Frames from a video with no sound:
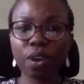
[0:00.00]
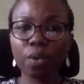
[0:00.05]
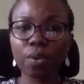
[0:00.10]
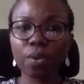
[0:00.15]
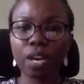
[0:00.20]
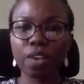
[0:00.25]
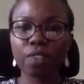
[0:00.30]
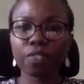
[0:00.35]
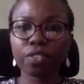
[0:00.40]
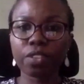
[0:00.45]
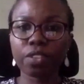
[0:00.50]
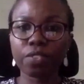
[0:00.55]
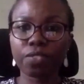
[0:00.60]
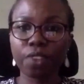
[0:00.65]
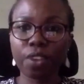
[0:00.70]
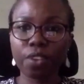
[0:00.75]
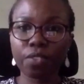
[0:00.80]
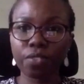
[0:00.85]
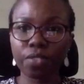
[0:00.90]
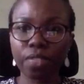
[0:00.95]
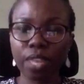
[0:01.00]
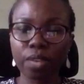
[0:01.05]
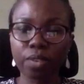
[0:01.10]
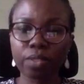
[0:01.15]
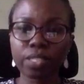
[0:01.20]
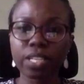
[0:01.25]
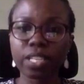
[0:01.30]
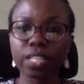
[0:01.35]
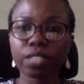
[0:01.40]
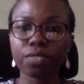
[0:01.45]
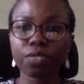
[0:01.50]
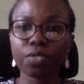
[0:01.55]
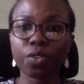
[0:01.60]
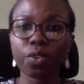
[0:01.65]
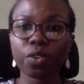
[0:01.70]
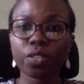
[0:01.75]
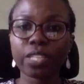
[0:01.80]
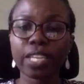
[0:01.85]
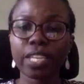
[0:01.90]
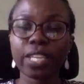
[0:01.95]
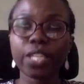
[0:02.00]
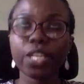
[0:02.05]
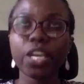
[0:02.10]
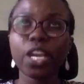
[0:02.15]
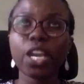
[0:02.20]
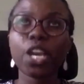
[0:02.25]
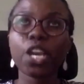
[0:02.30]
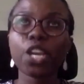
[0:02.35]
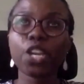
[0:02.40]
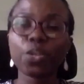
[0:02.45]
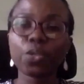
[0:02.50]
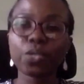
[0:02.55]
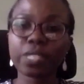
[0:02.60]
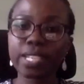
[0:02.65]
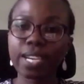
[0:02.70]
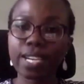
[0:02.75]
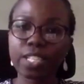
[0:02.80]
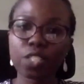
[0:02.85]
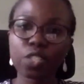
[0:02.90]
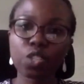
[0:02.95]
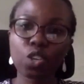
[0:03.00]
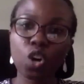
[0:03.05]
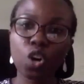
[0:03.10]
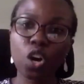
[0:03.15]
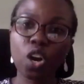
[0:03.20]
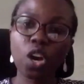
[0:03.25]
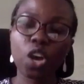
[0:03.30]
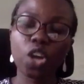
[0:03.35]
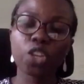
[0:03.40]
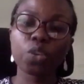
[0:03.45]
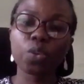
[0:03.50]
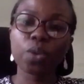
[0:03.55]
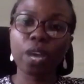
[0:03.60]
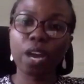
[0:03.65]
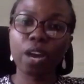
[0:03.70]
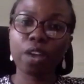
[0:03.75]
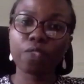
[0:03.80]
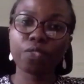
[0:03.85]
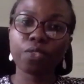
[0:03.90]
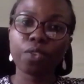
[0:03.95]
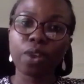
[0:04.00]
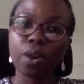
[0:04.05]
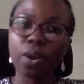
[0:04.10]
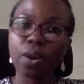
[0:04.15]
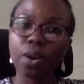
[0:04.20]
We have the 5,000 for a new title, and we have the